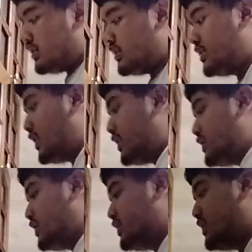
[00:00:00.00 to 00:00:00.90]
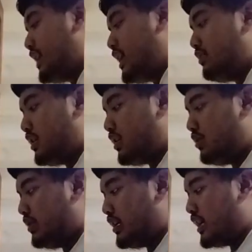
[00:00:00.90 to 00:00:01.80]
Zest is now
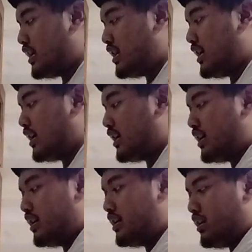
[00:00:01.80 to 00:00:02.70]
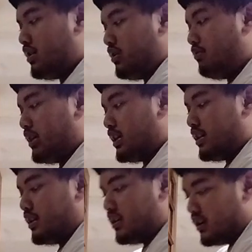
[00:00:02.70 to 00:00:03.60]
included, I think.
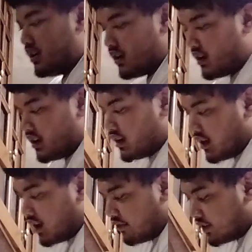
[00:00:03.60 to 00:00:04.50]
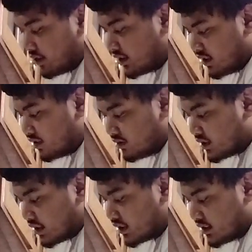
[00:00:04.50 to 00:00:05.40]
Wait, have I already used
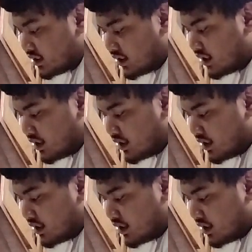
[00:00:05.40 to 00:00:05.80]
this?